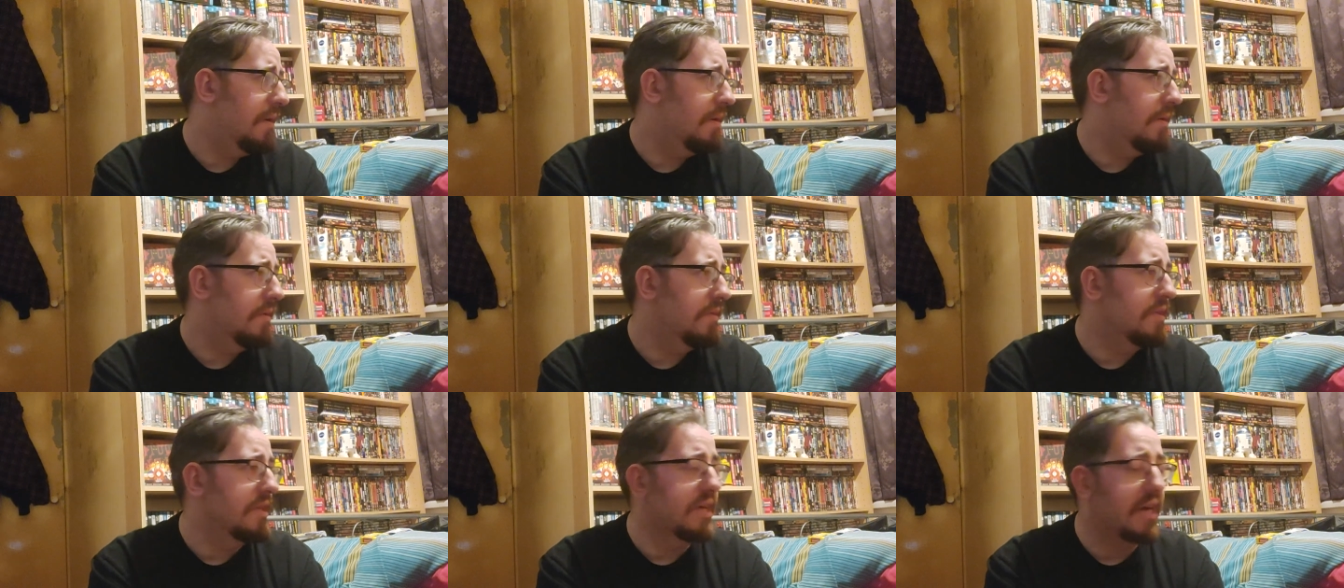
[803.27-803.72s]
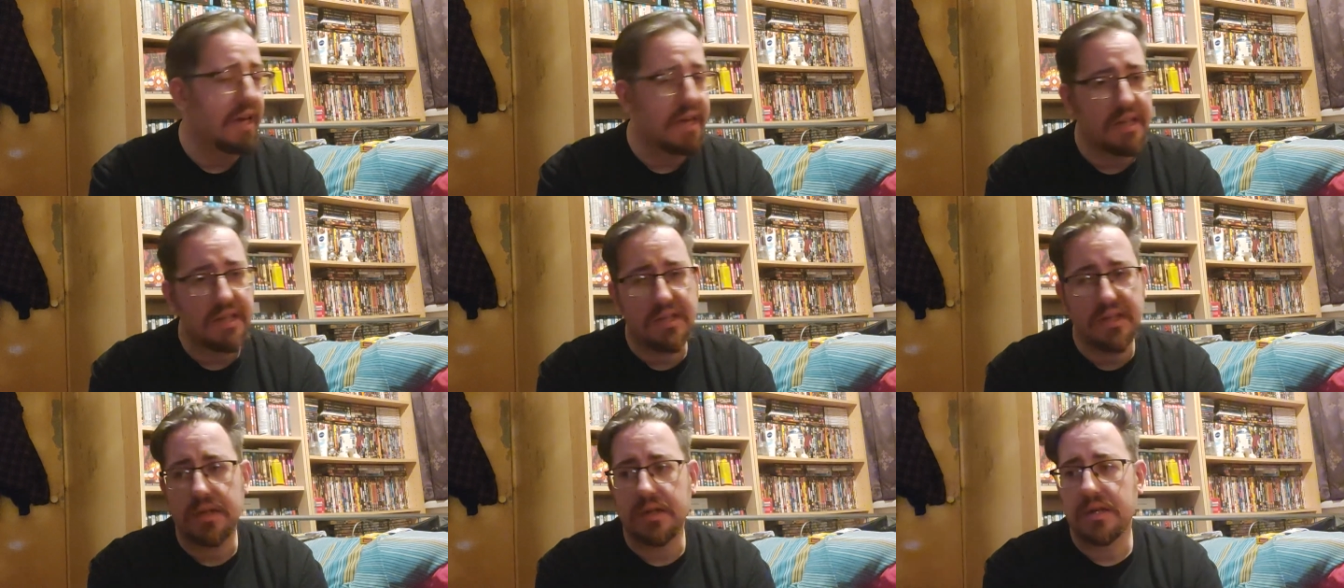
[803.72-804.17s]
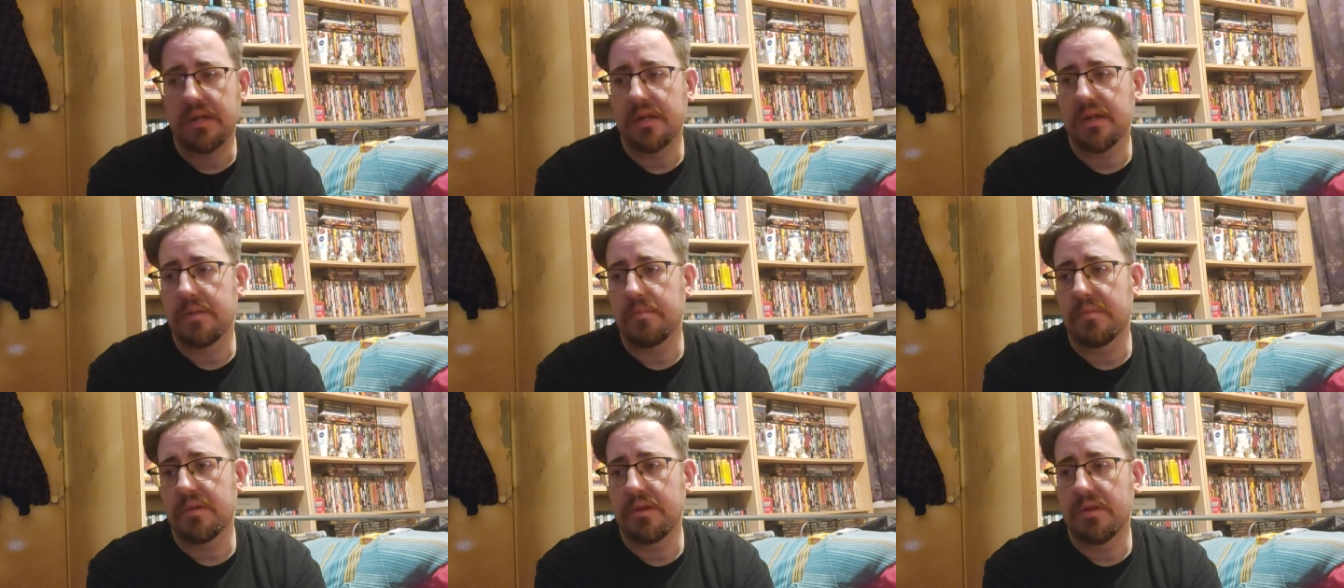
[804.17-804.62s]
the
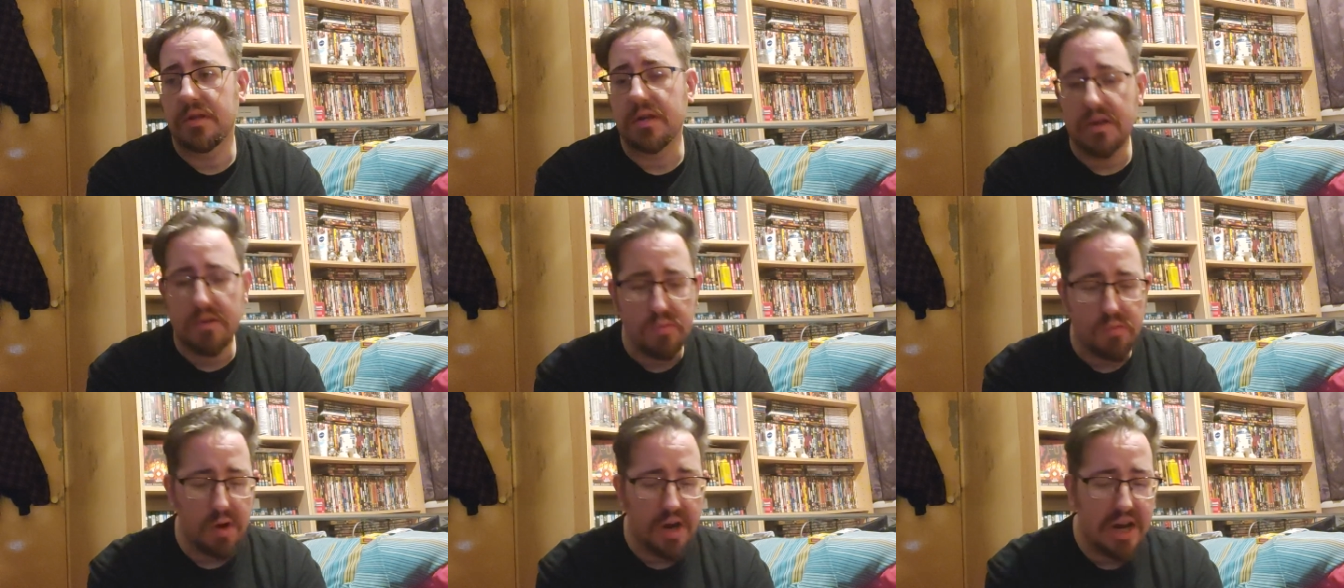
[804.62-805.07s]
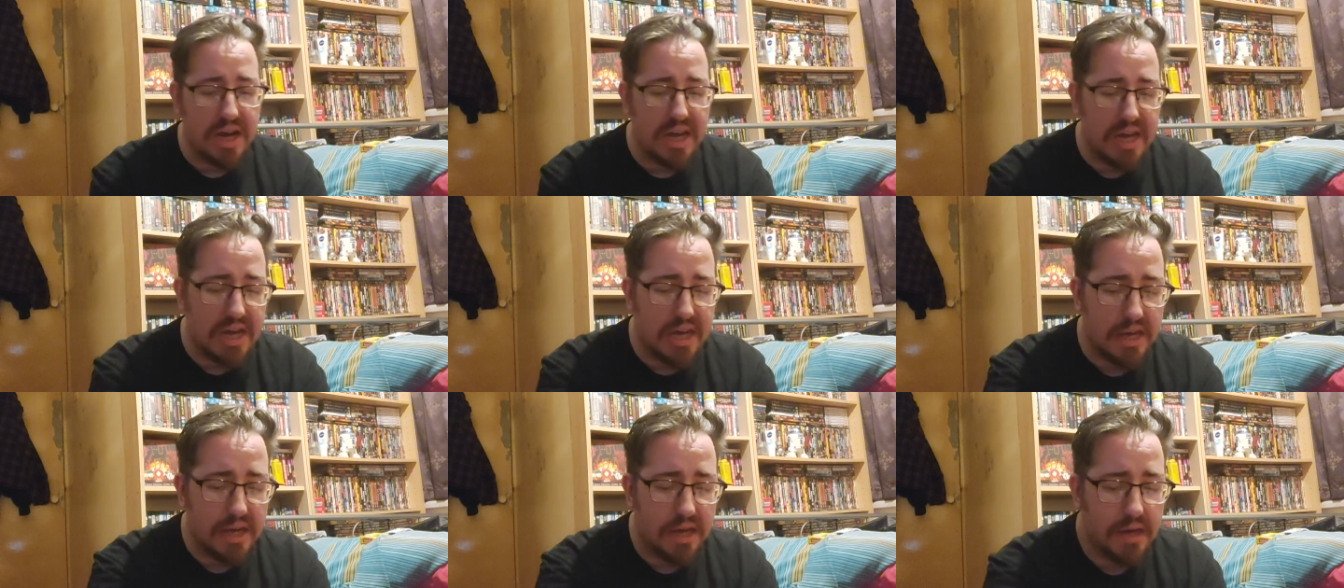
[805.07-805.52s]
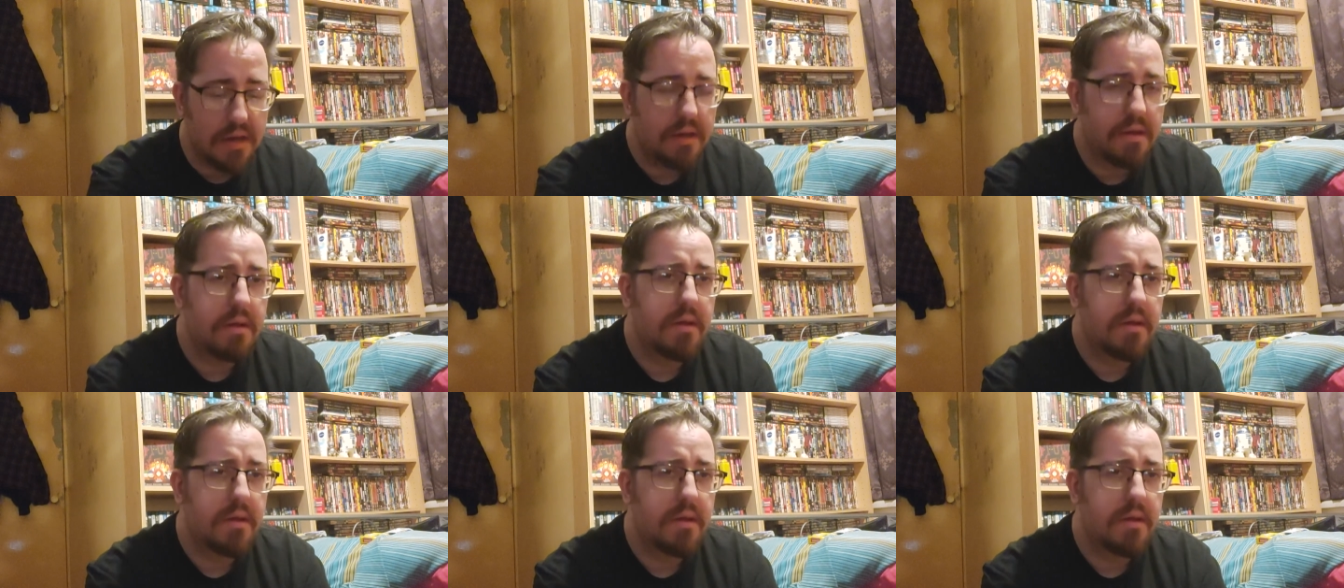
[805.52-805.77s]
A-Team and The Grey,